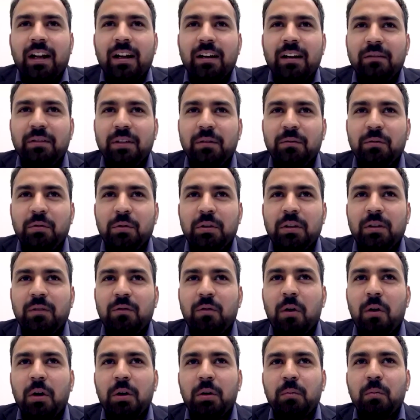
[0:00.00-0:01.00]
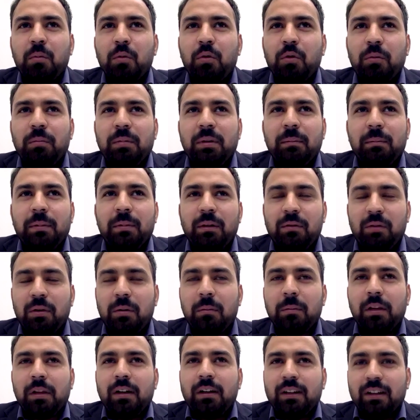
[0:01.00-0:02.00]
and we would want more people
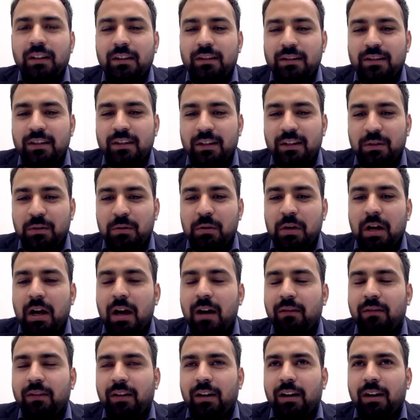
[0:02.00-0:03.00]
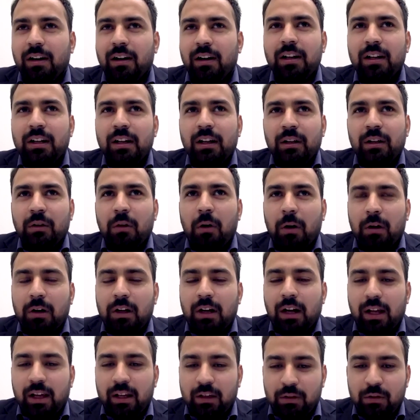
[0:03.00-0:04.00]
from the industry to have a thought
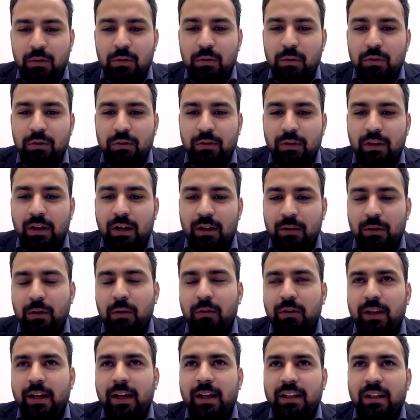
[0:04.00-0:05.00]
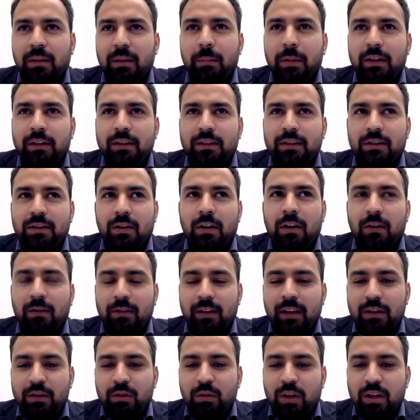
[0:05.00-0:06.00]
like you, so that, you know, we get the best
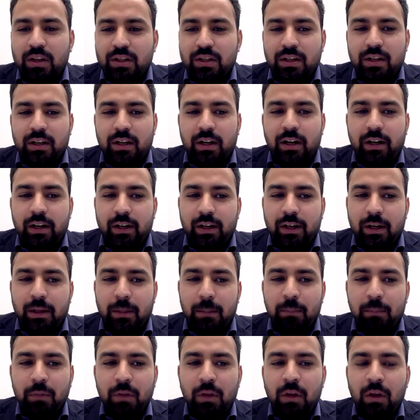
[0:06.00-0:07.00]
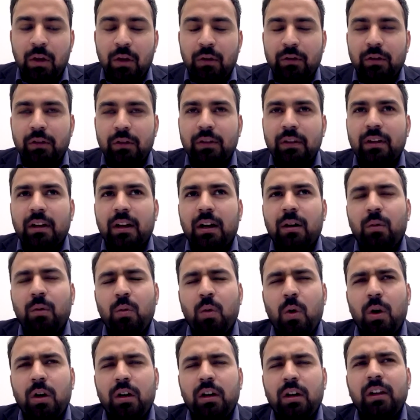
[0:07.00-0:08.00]
of the education in India. So, sir, uh,
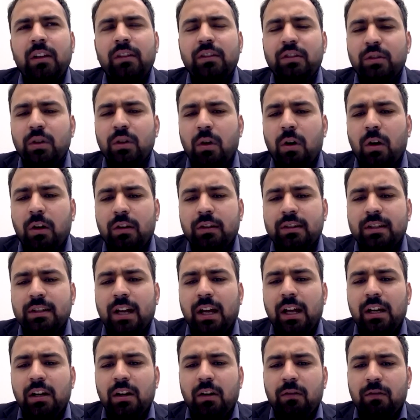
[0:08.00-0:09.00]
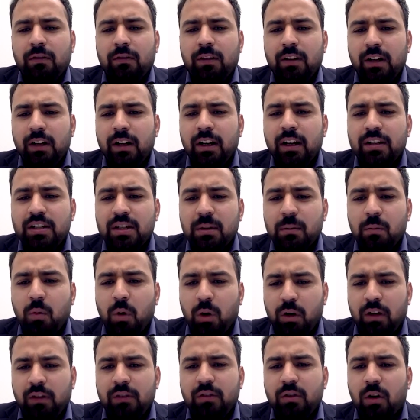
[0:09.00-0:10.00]
what is your style of leadership?
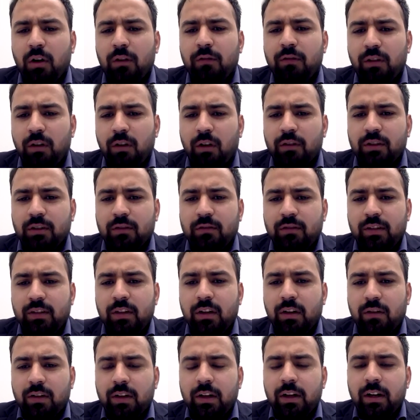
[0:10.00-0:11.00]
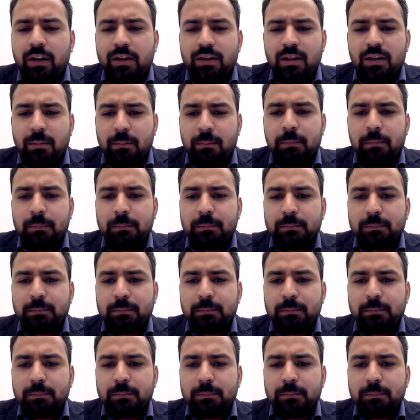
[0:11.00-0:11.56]
What is your philosophy of leadership?